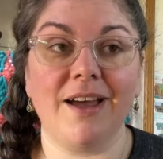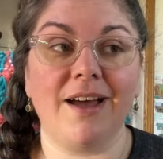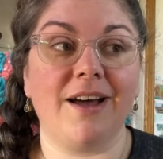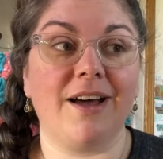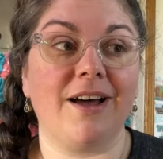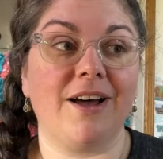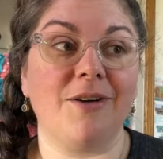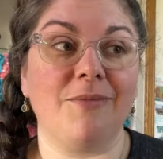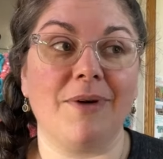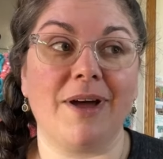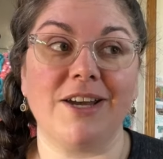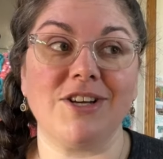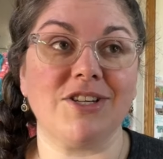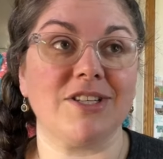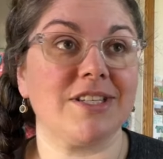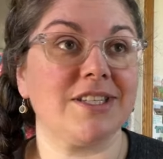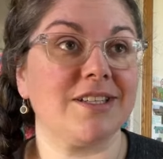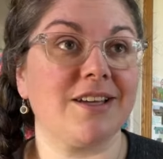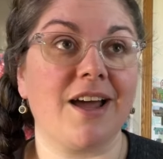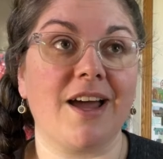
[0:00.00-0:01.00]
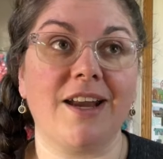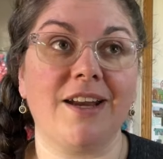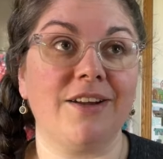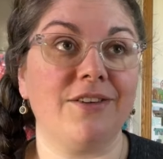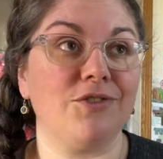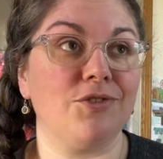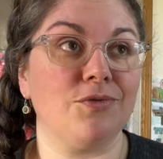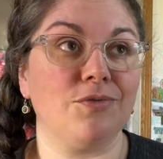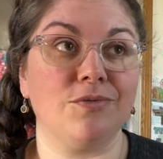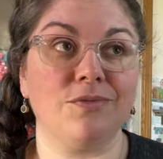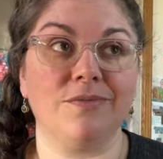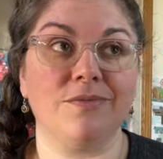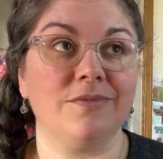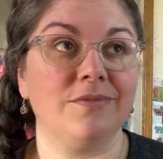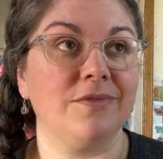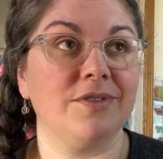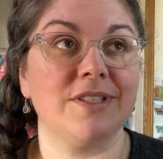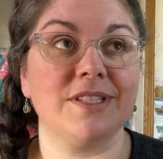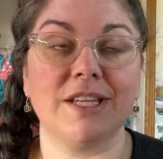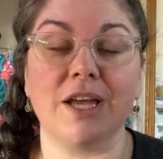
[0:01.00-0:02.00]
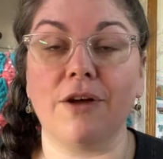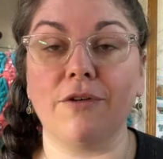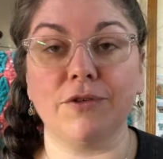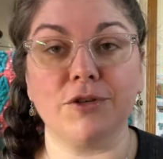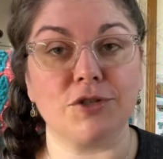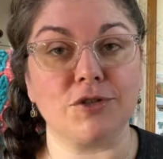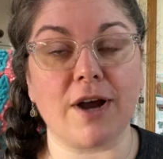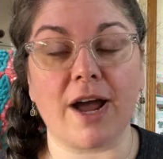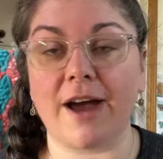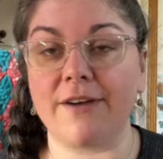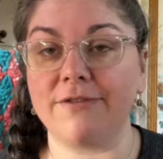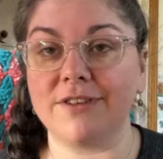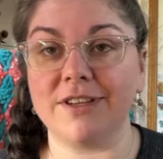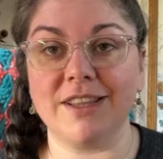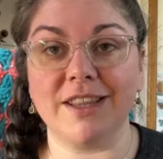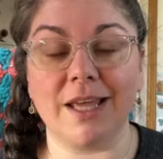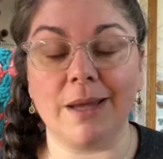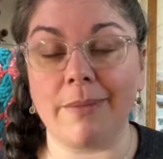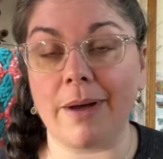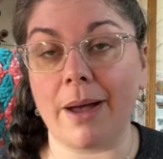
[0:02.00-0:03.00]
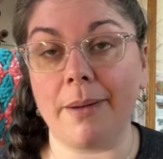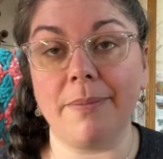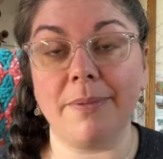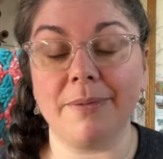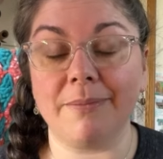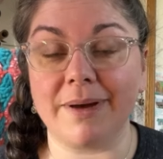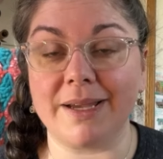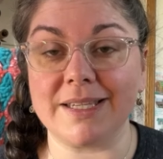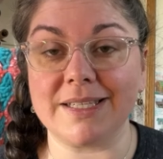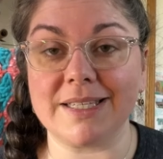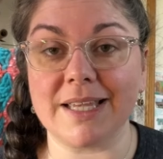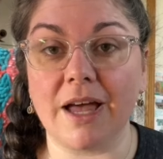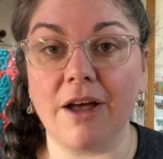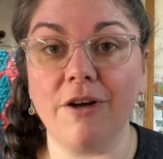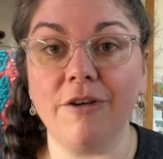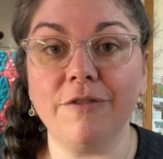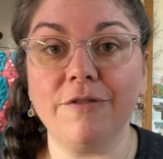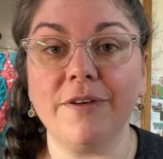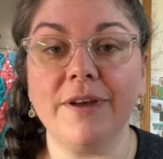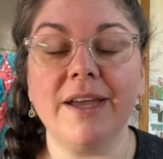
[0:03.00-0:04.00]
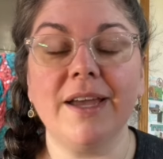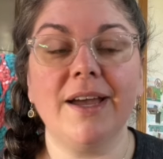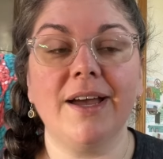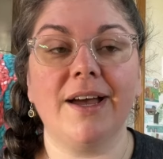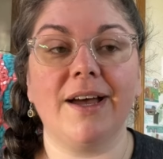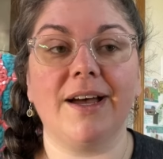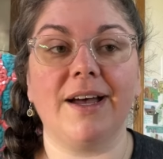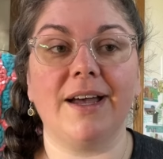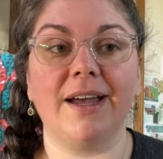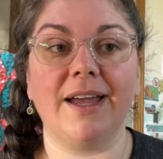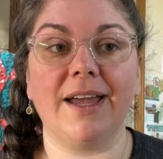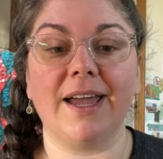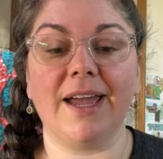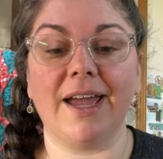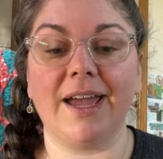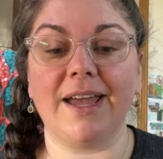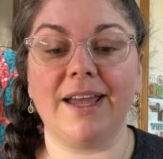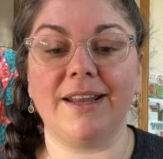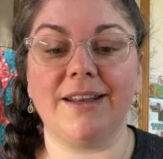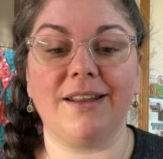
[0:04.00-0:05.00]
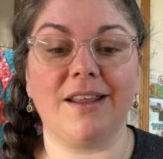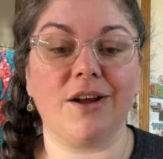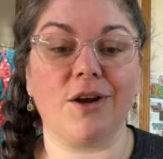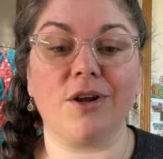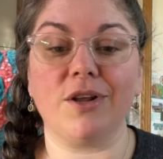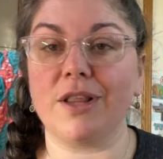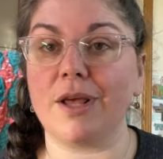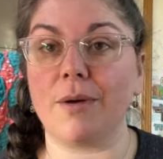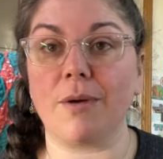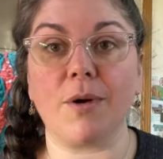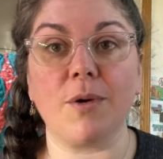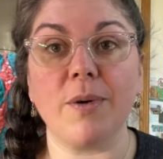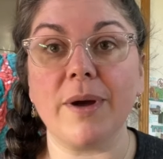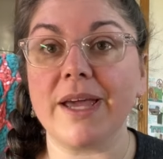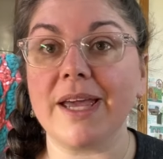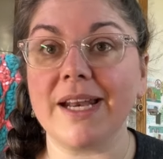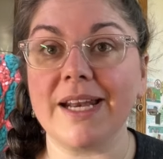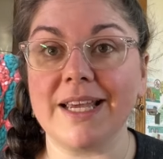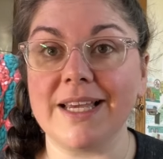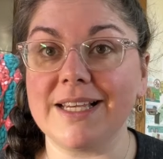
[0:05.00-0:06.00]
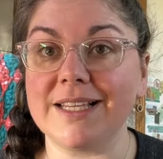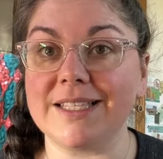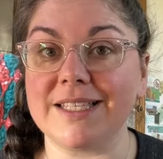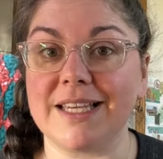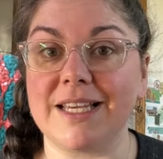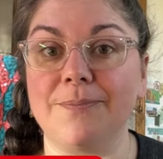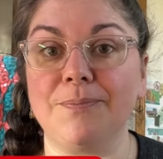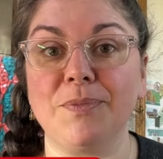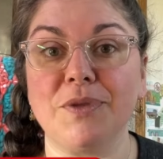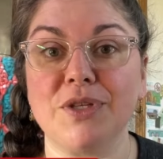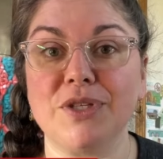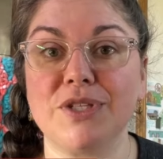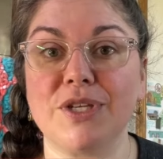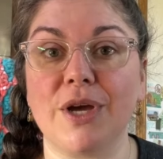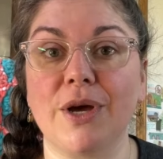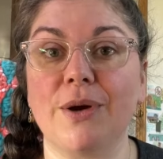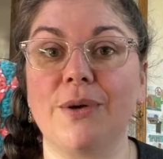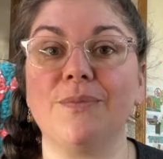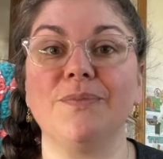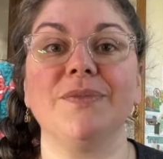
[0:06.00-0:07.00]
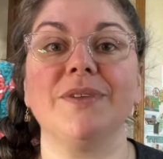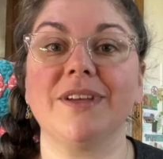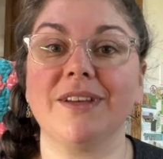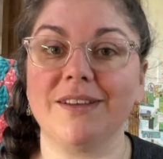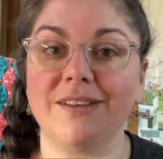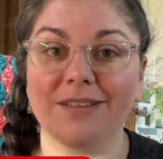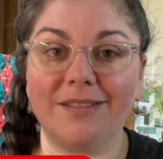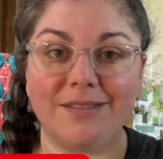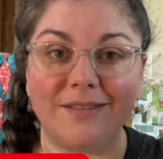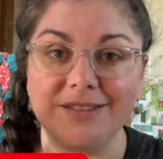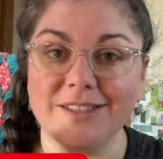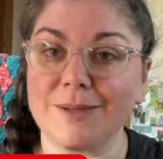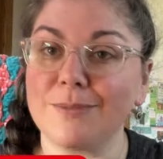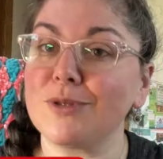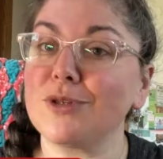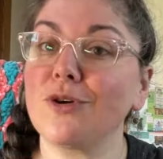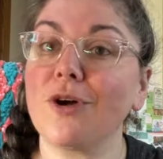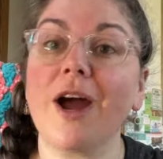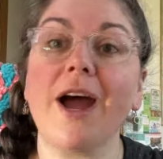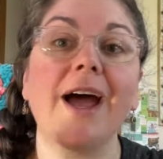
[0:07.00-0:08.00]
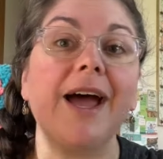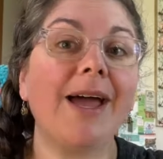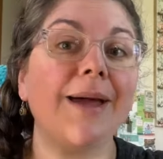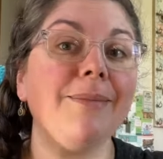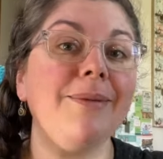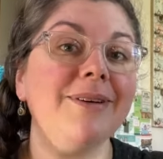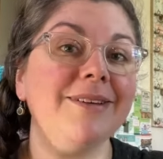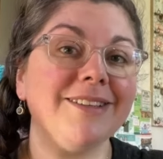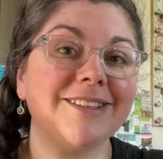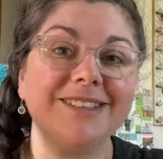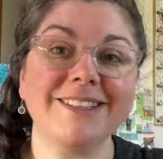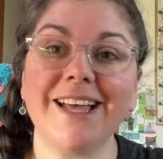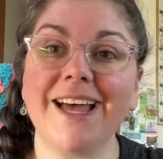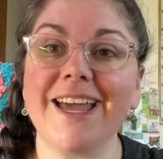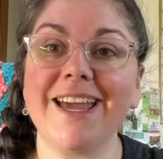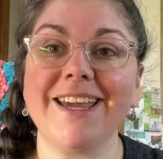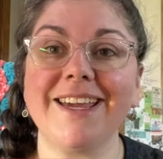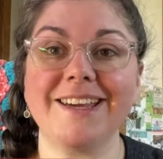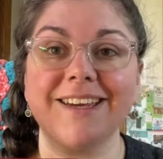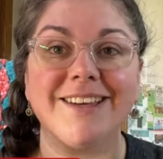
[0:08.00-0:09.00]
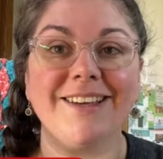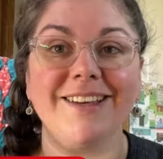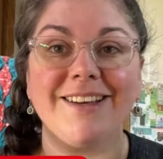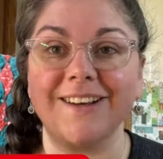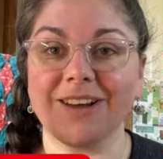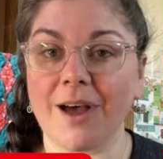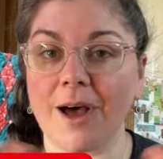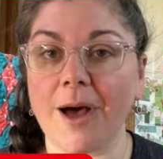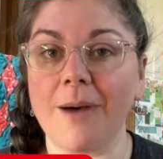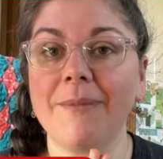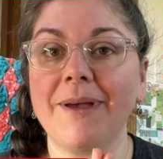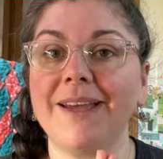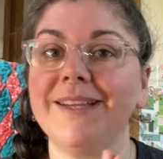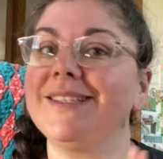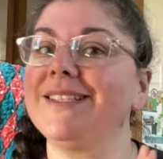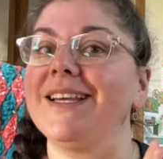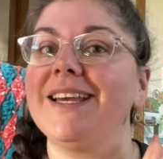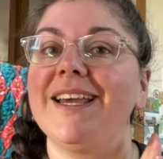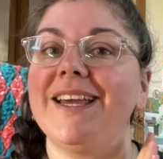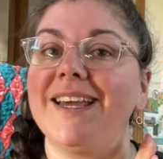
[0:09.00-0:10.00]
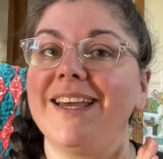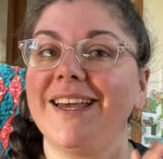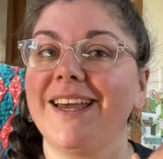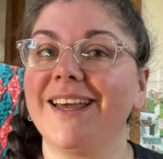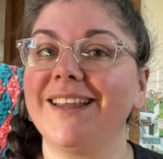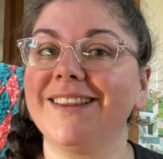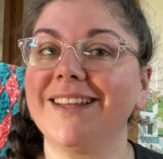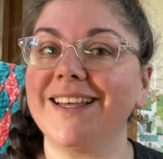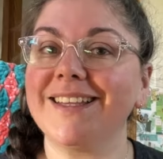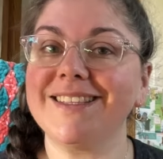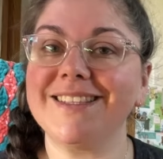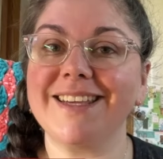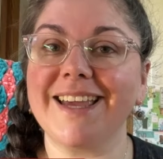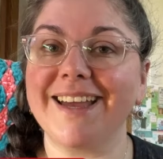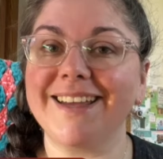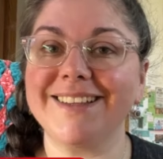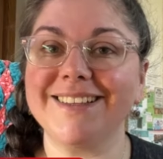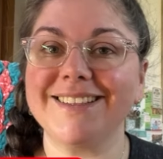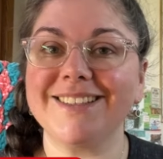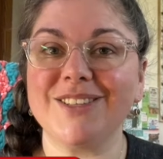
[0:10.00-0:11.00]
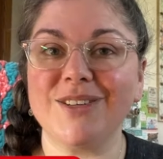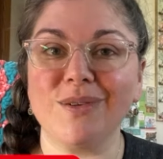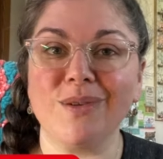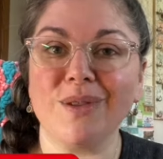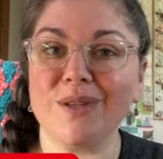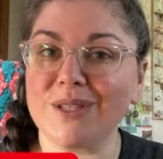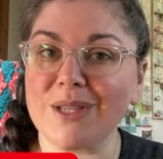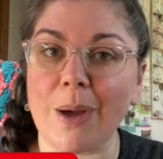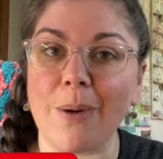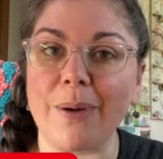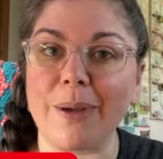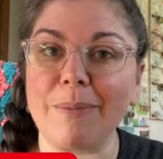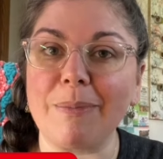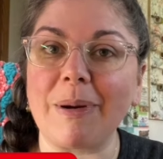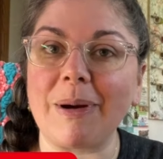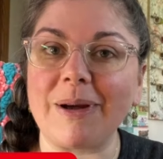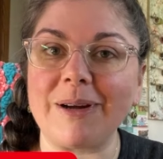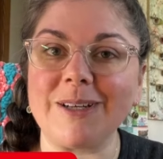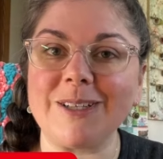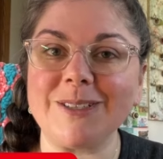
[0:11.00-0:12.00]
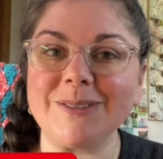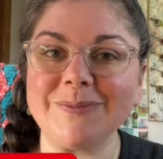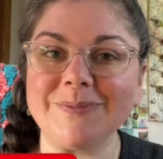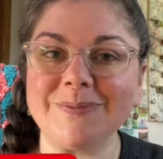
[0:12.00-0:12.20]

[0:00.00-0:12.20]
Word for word: Um, I just kind of self-drafted them up myself uh, and they're, they're quick and easy. So subscribe, like, comment, and let's get to the sewing part.